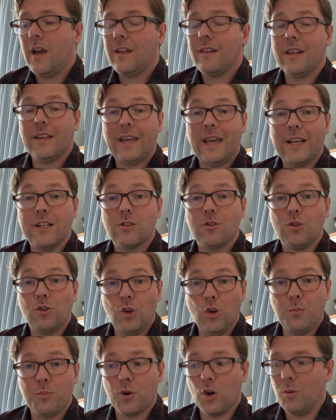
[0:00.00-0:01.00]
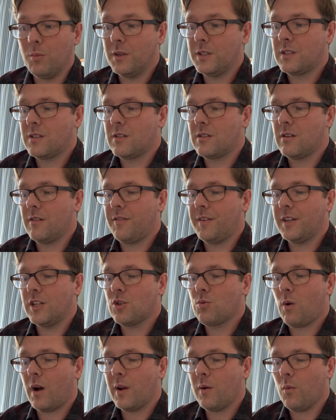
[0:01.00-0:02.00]
the gates you promised to finish
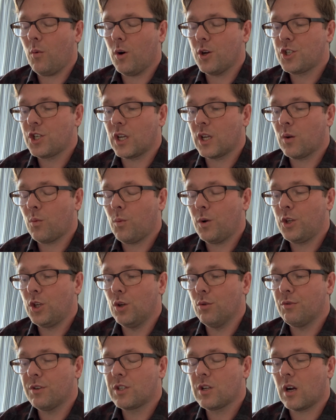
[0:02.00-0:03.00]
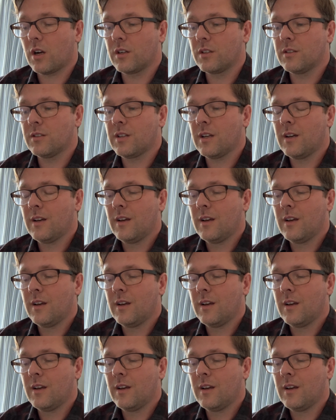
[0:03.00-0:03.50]
whitewashing when you returned.